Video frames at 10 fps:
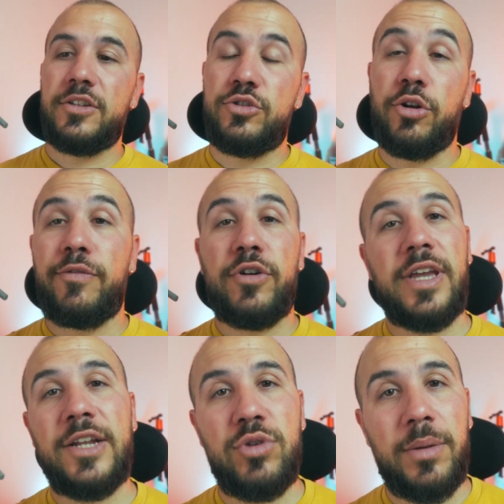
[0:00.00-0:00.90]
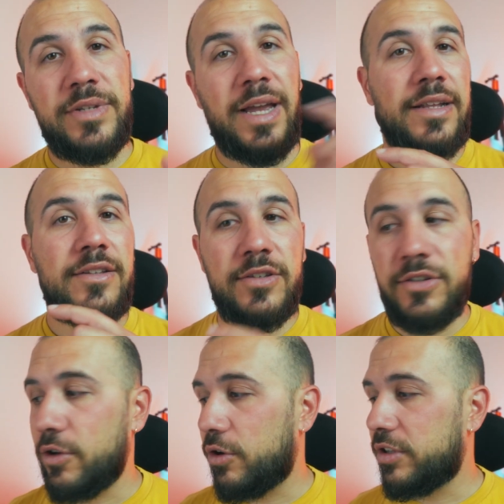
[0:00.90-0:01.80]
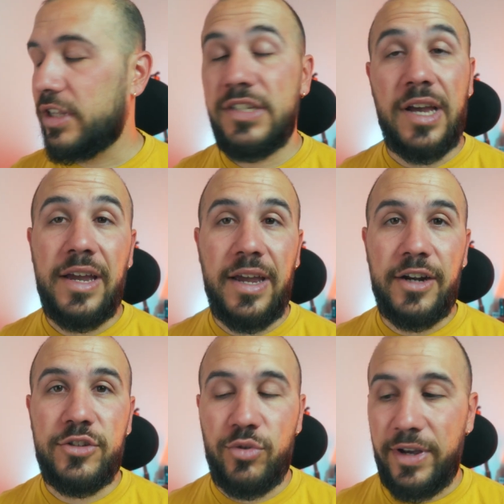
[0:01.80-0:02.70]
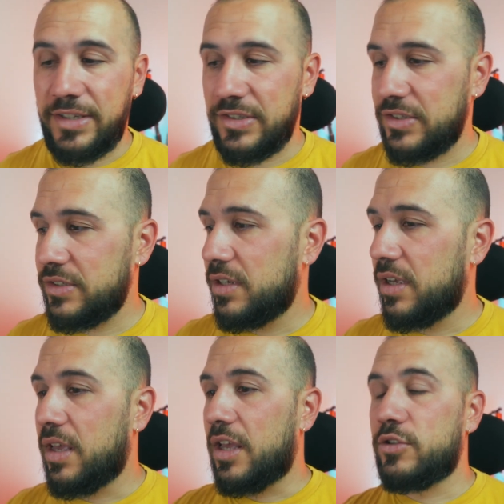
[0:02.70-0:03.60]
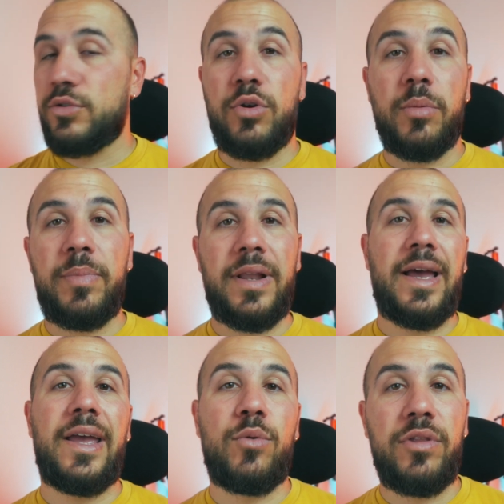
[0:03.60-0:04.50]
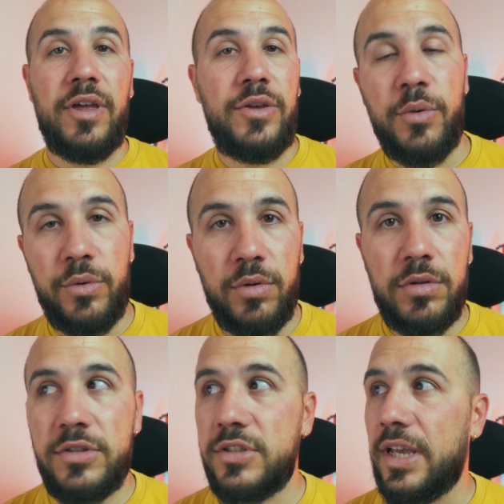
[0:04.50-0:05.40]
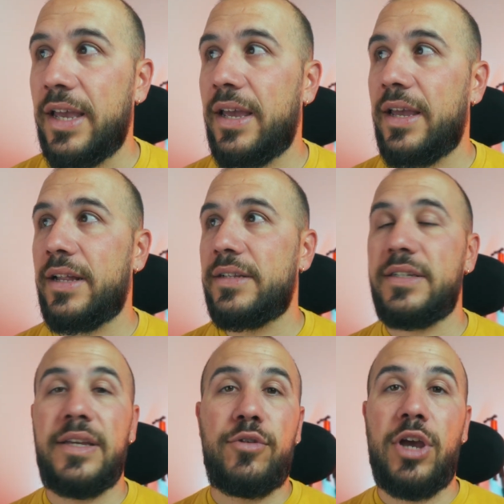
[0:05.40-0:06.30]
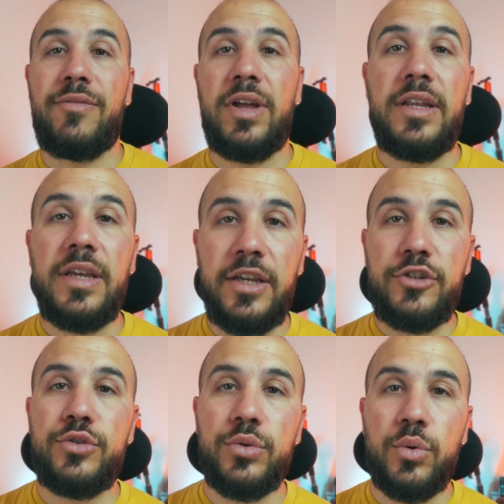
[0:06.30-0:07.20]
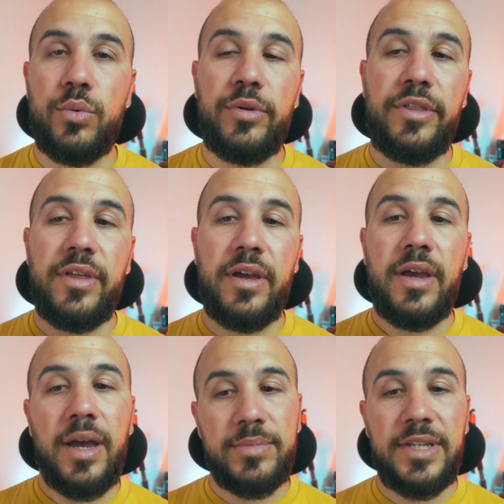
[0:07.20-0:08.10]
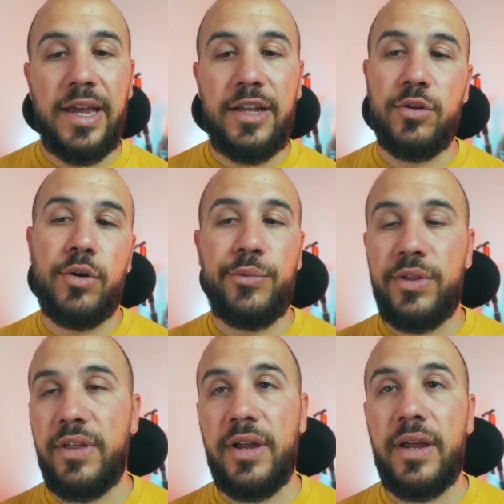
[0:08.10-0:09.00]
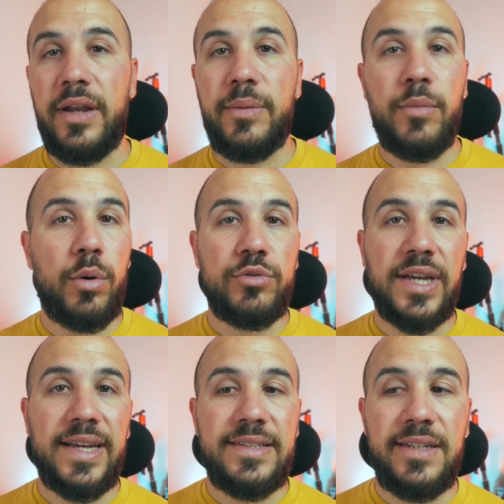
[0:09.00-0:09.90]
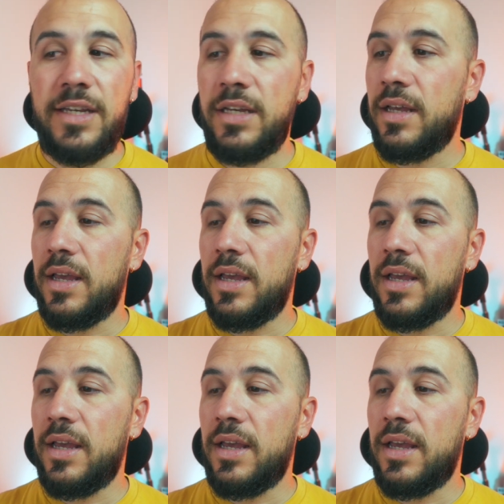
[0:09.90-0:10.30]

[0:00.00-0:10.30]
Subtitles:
Don't forget to update your DJI R2S to comply with the new rules, and if you have any issue with the update or with a remote ID,